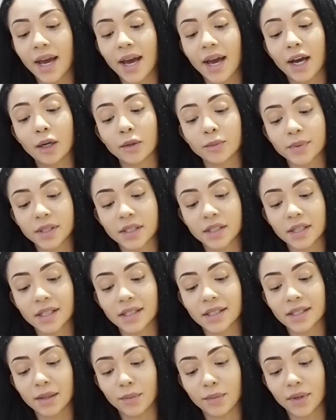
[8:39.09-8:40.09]
helps
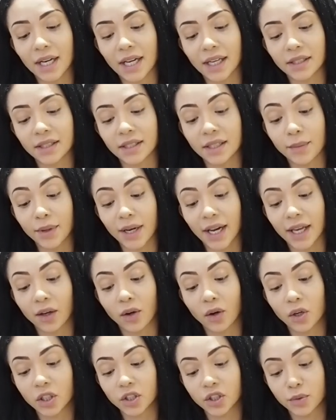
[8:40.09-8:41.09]
stimulate
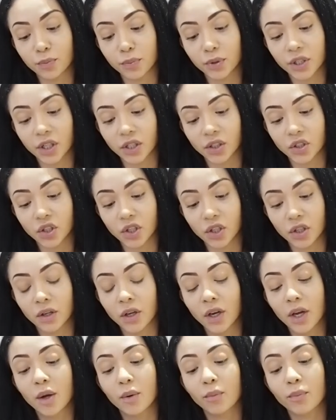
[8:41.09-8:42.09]
collagen production,
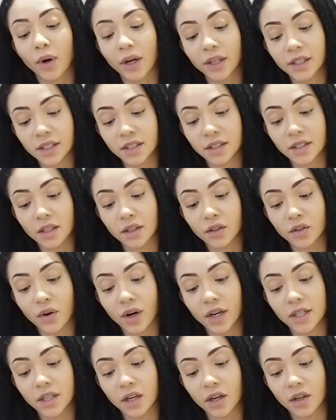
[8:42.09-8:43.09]
brightens under
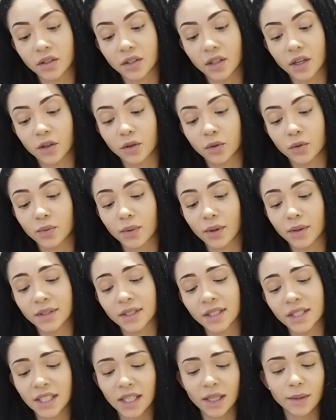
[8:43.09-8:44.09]
eye dark circles
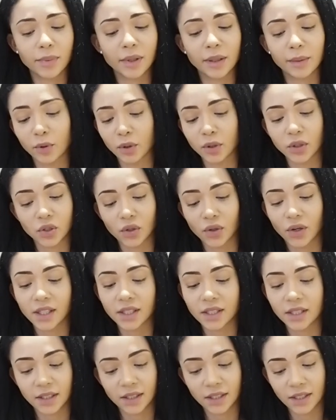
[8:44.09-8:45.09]
whilst deeply
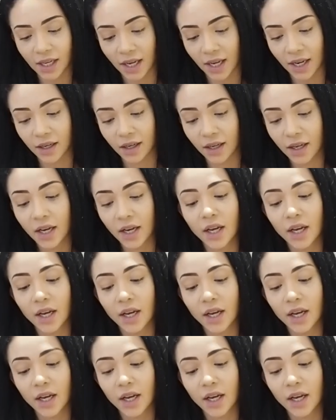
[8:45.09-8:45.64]
moisturising skin.